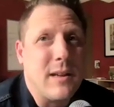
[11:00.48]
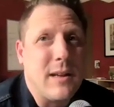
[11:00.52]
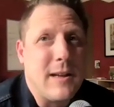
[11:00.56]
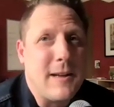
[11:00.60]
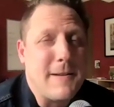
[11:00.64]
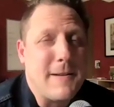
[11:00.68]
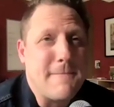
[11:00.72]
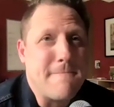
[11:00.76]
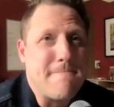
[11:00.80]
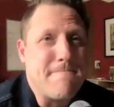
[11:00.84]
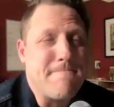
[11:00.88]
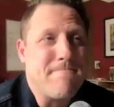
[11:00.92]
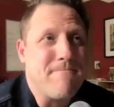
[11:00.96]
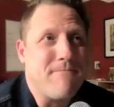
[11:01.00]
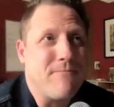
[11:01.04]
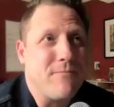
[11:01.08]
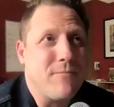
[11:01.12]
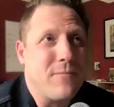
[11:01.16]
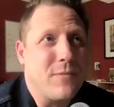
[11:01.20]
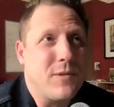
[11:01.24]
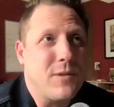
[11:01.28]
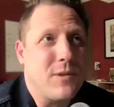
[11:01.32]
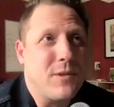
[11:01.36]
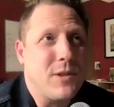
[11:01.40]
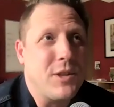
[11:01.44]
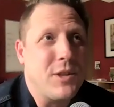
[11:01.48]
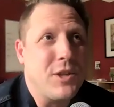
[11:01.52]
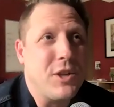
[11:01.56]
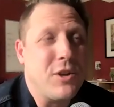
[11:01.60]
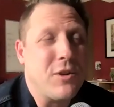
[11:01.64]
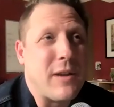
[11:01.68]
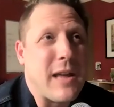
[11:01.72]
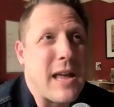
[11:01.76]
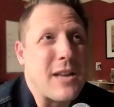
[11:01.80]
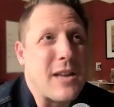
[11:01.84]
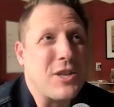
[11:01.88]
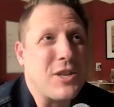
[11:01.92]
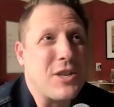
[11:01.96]
Um, the
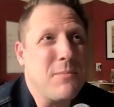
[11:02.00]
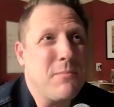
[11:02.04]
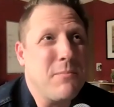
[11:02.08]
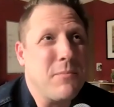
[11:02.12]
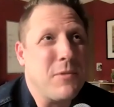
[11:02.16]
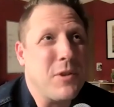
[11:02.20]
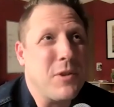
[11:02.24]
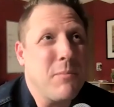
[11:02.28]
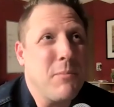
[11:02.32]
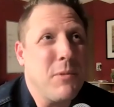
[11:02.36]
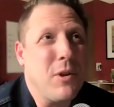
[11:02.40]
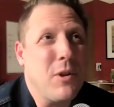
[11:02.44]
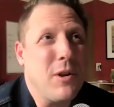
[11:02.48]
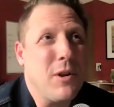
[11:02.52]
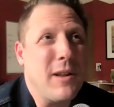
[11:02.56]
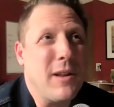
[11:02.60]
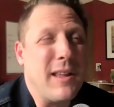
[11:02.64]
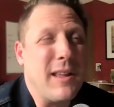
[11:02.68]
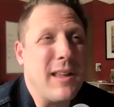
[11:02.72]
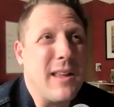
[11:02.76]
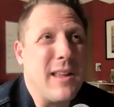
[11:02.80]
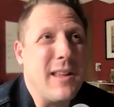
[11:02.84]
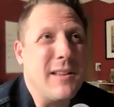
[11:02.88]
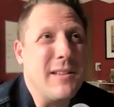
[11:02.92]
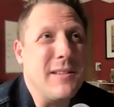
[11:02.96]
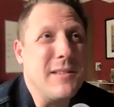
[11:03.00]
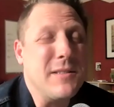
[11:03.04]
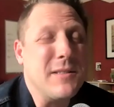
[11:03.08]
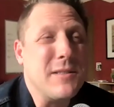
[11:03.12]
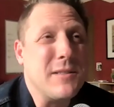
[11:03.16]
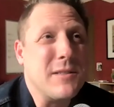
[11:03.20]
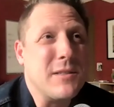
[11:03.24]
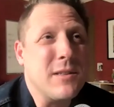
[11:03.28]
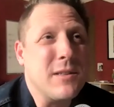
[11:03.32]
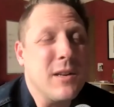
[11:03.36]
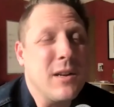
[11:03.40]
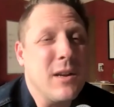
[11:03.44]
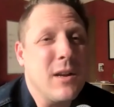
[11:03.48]
geocaching community
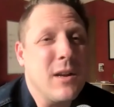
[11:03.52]
is